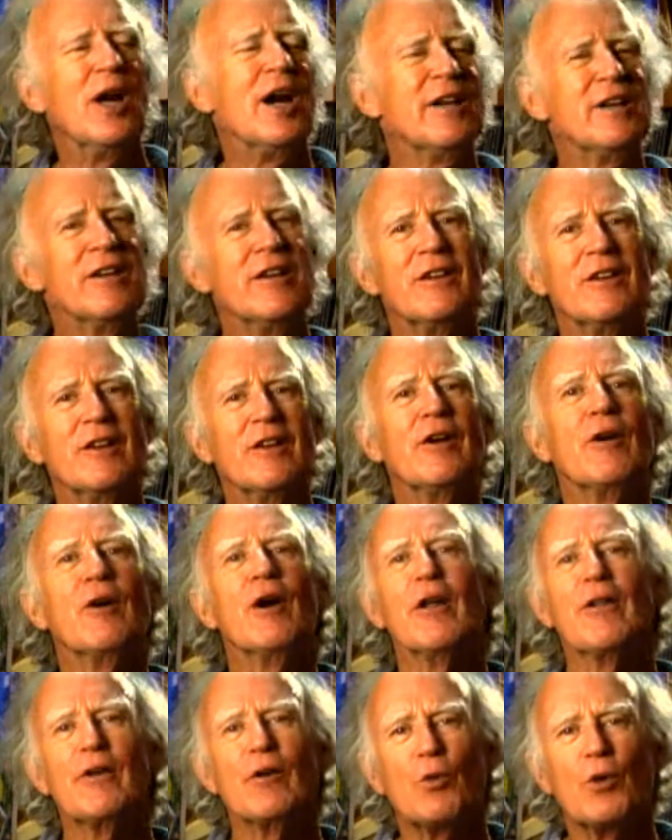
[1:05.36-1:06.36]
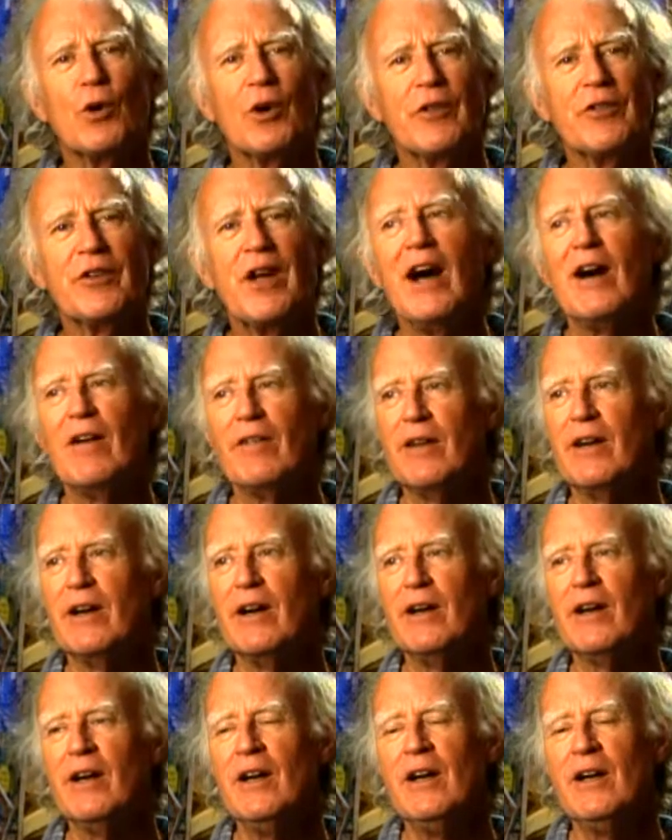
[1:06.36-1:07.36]
idea that there are other worlds out there
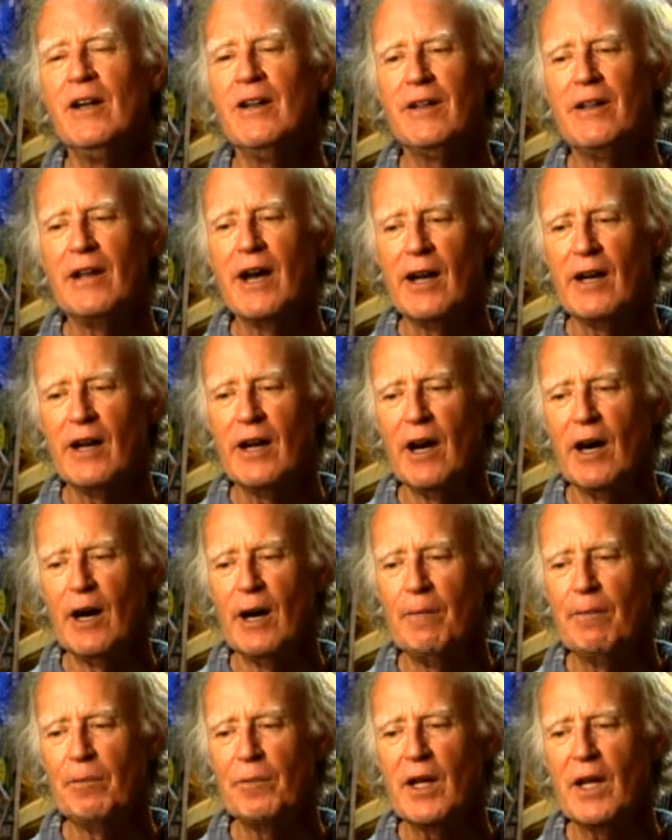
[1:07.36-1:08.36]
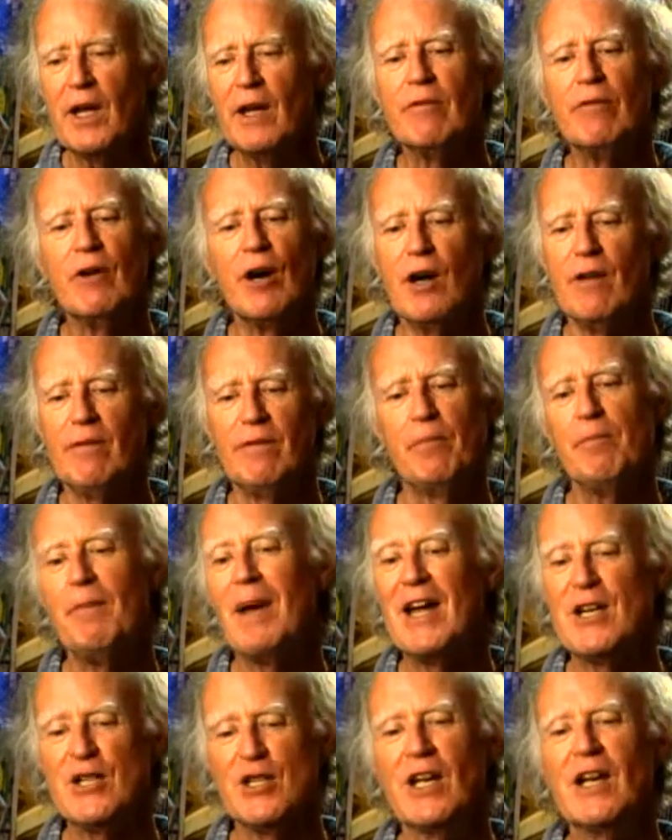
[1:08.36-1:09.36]
that involve
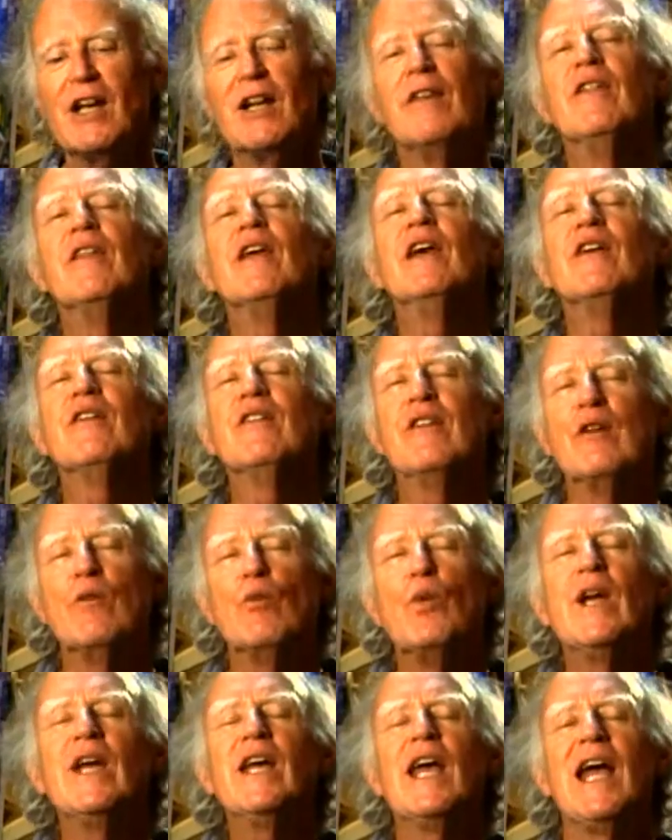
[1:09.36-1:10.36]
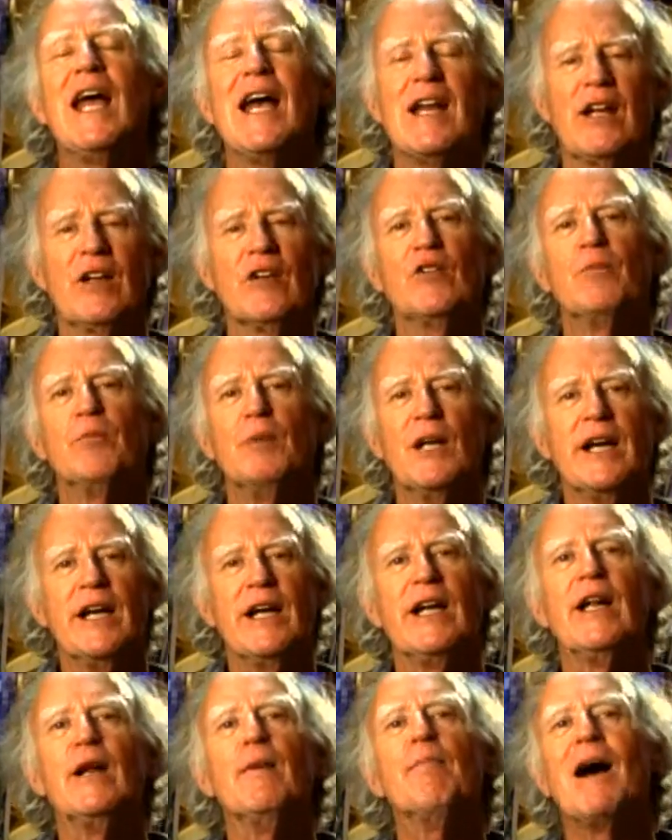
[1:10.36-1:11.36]
magic and things that we can't explain,
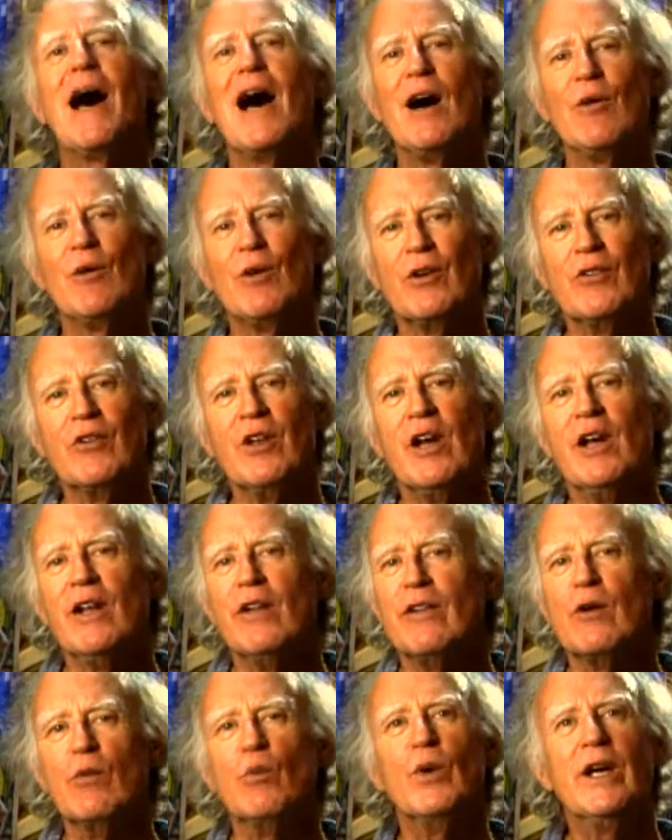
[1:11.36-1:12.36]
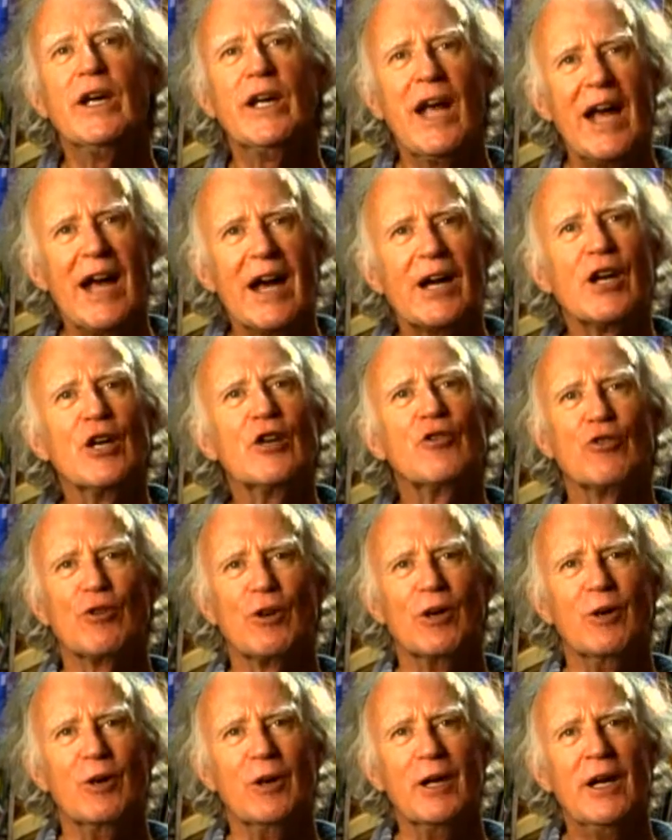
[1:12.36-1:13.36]
and powers that we can't
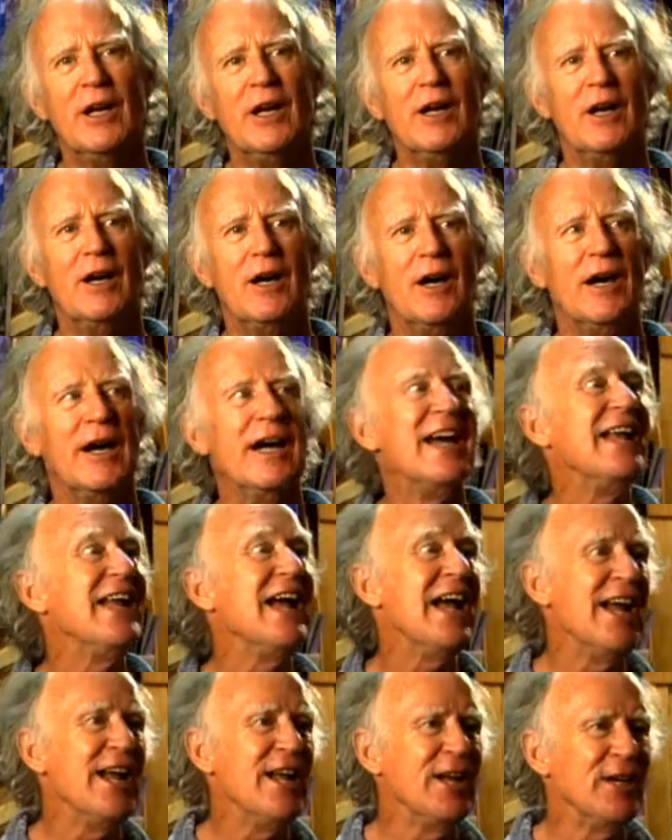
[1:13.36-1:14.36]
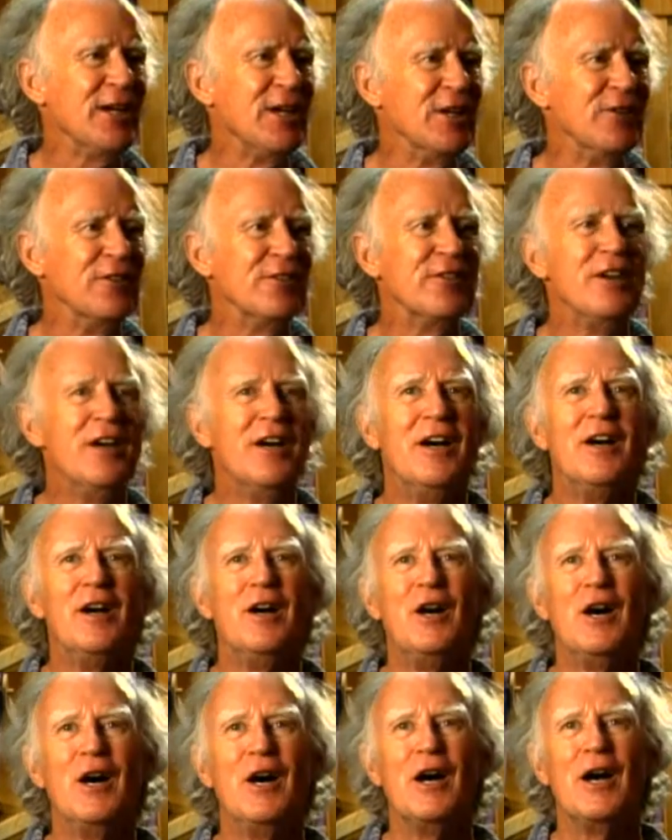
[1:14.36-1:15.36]
control, and aliens,
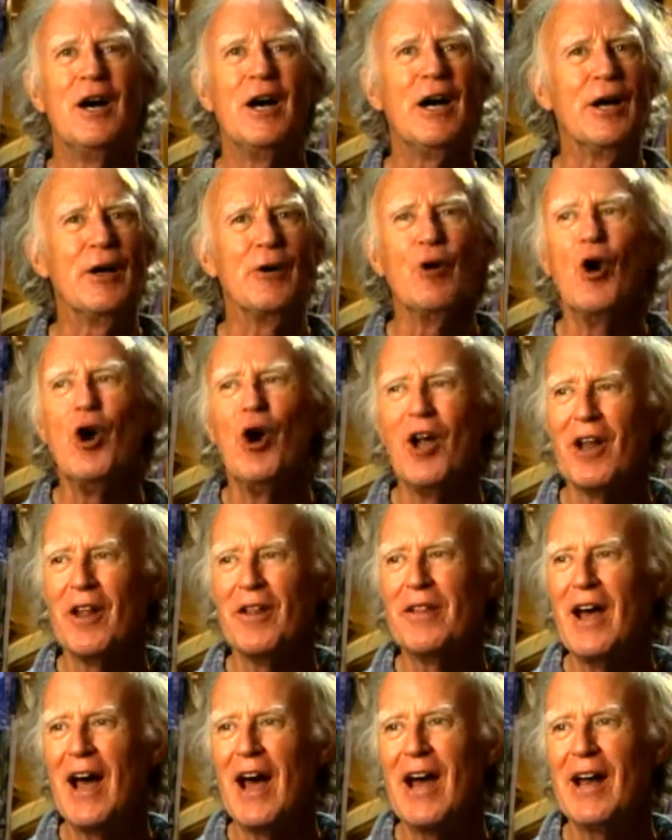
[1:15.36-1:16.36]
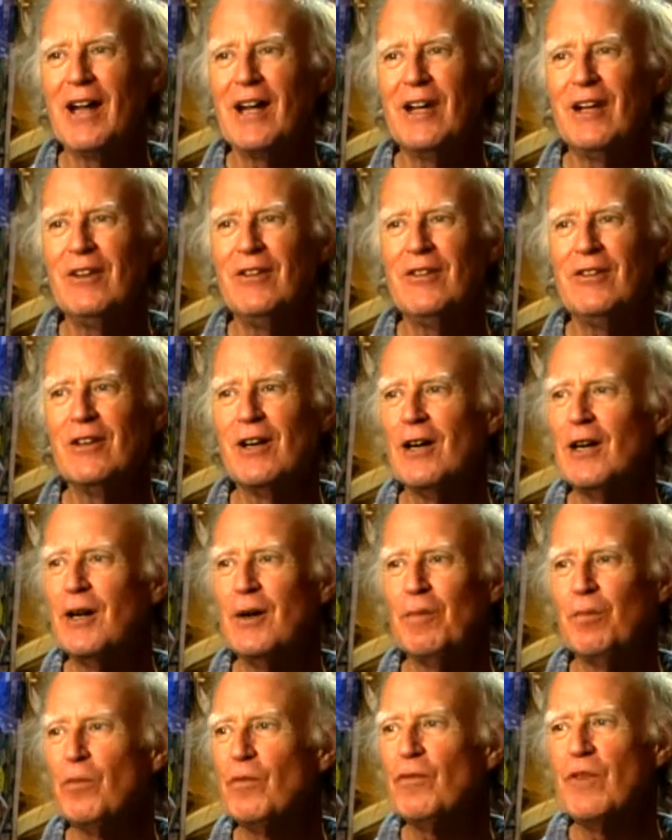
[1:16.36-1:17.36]
and all of that is
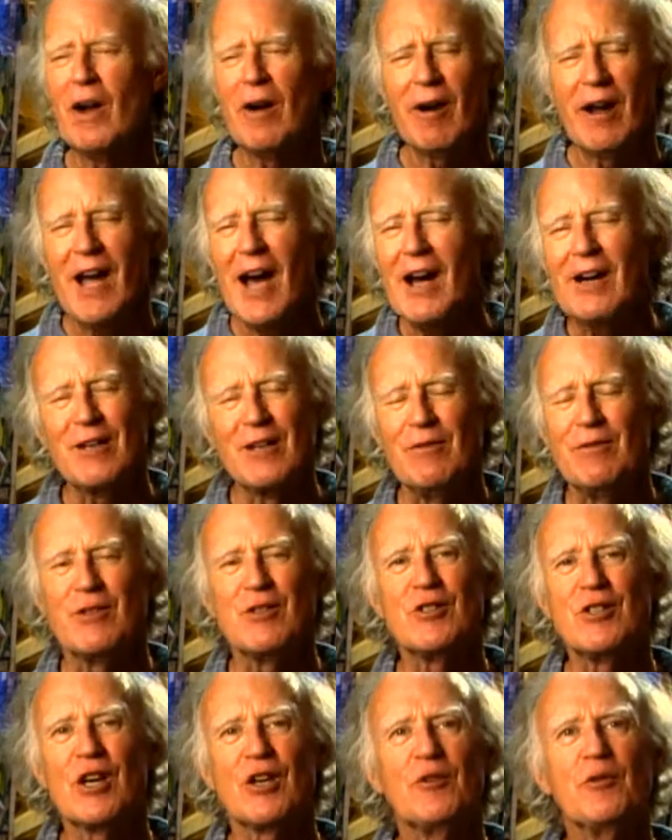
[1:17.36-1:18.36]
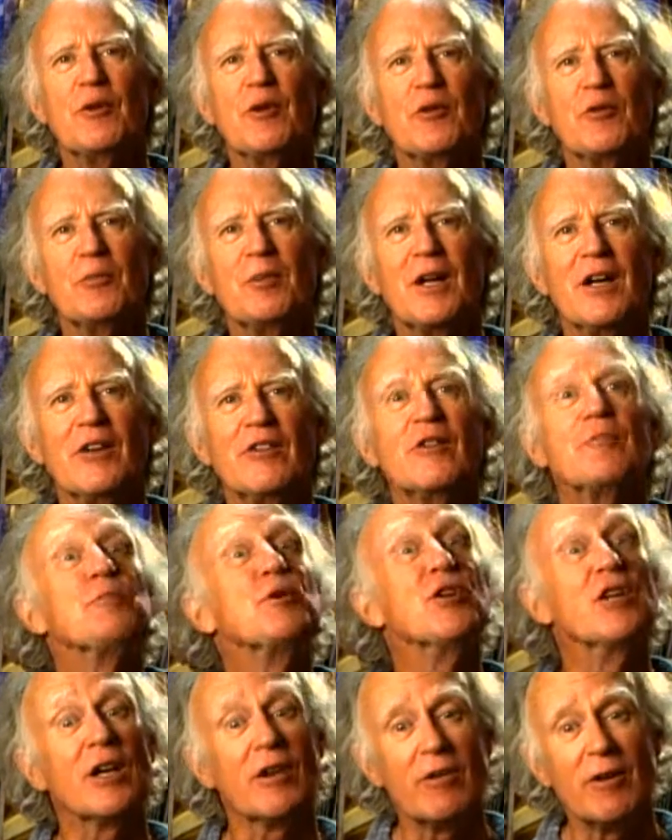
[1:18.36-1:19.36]
very active in Shakespeare's plays,
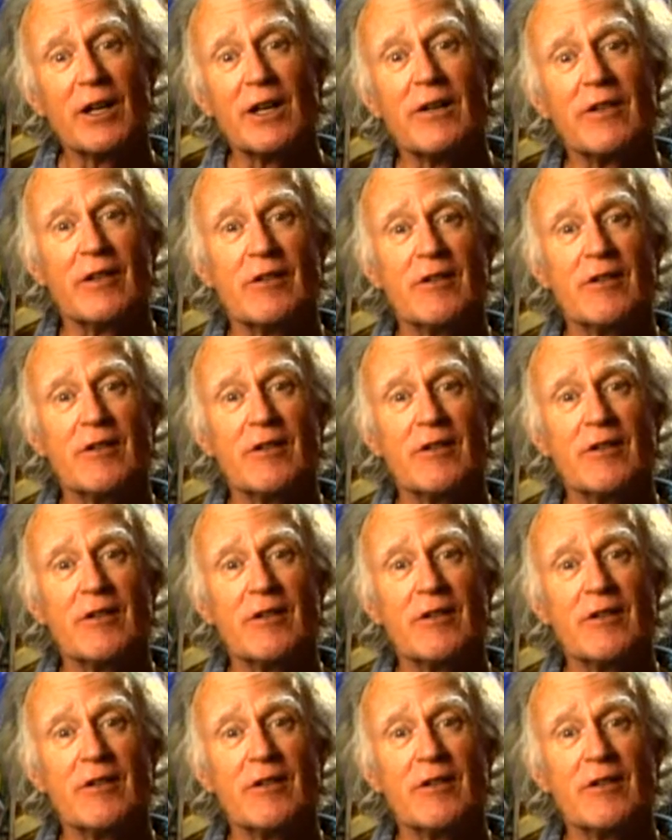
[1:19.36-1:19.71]
particularly in The